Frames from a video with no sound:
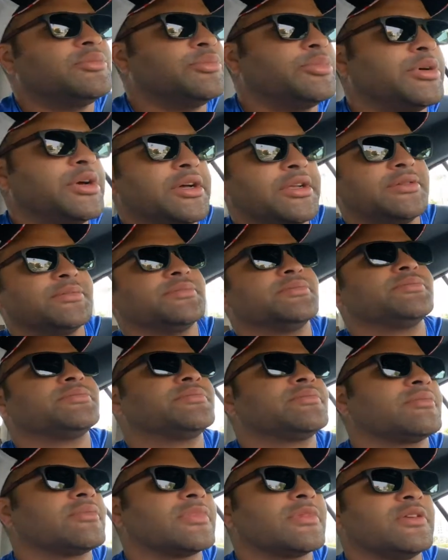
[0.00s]
but
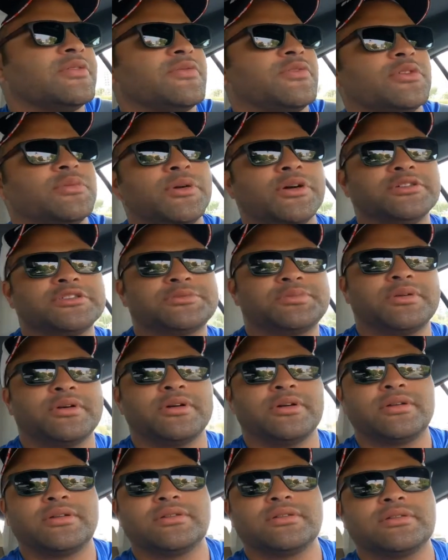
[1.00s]
for the most
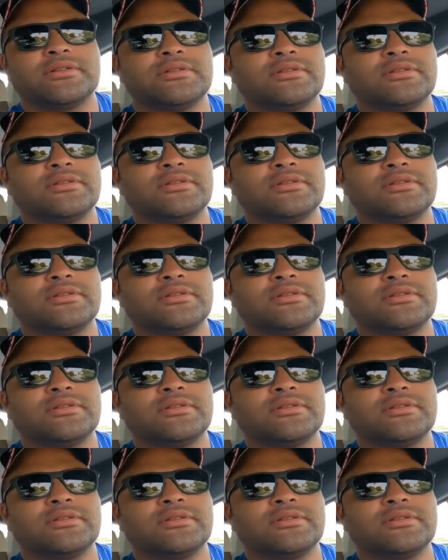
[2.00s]
part,